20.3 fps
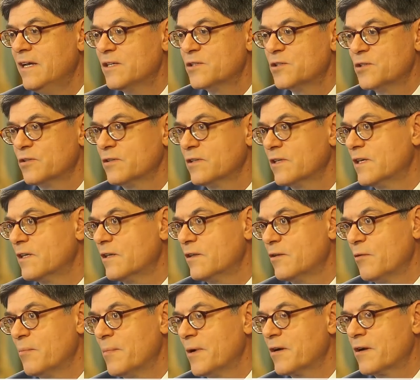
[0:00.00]
Certainly
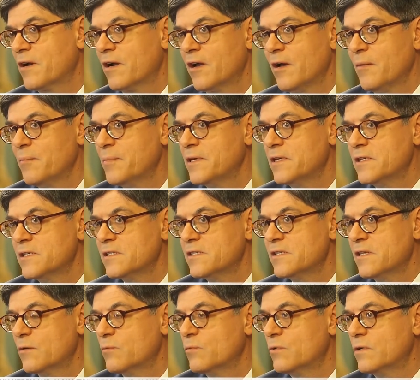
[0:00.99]
there are American companies
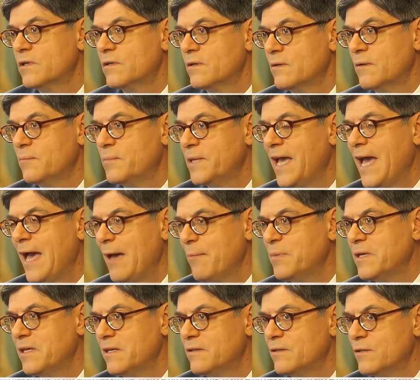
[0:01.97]
that would be
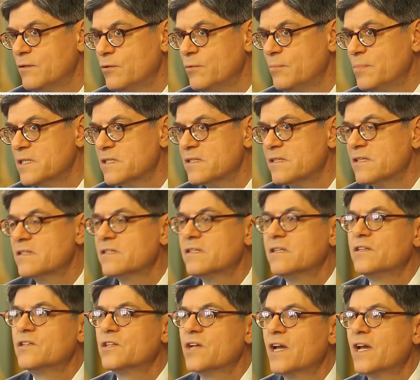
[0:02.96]
happy to do business in